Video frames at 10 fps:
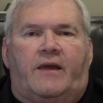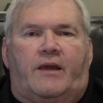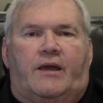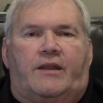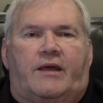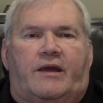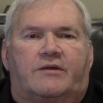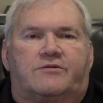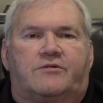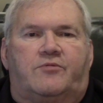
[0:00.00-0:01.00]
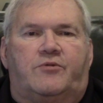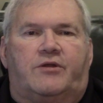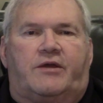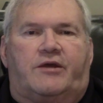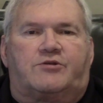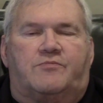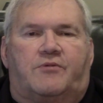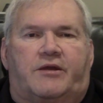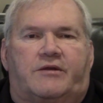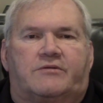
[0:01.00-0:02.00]
and hazard communication
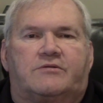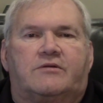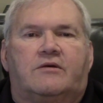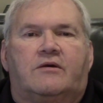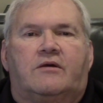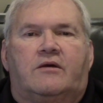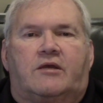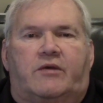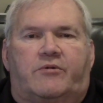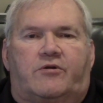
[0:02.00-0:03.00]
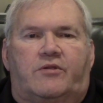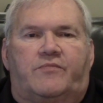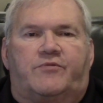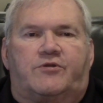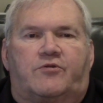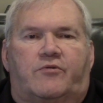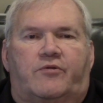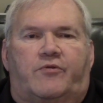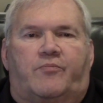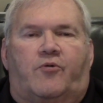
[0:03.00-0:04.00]
plans, chemical inventory
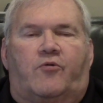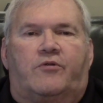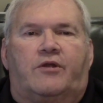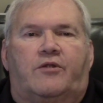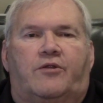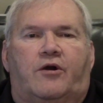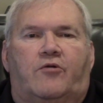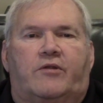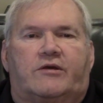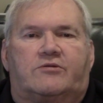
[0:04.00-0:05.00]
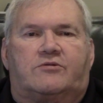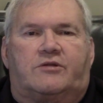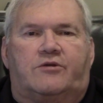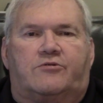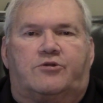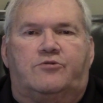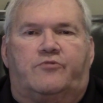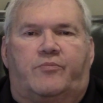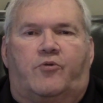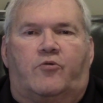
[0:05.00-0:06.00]
report known as Tier 2
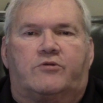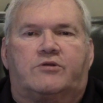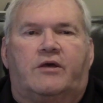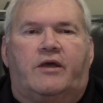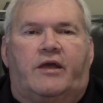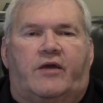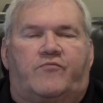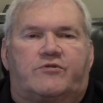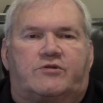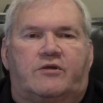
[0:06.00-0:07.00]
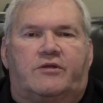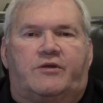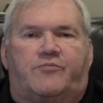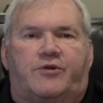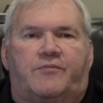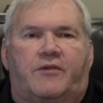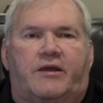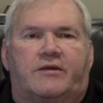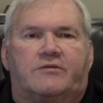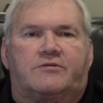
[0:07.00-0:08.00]
reports, and facility
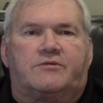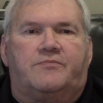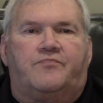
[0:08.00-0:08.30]
pre-plans.